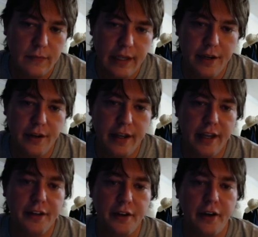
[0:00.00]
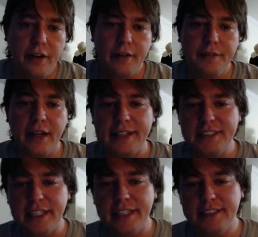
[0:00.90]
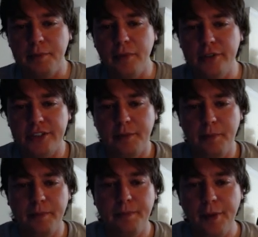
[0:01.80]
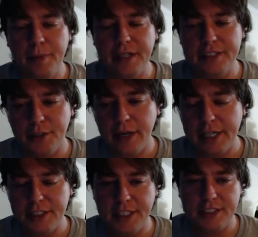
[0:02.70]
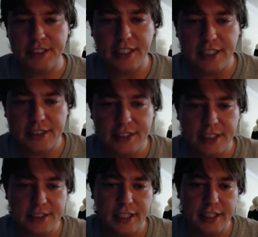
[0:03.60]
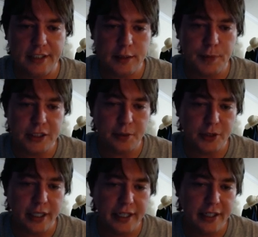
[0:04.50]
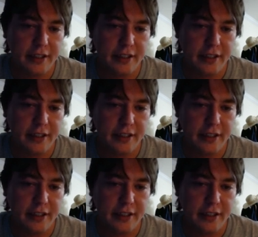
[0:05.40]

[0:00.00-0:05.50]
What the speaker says: And I guess the biggest correction is this bishop trade.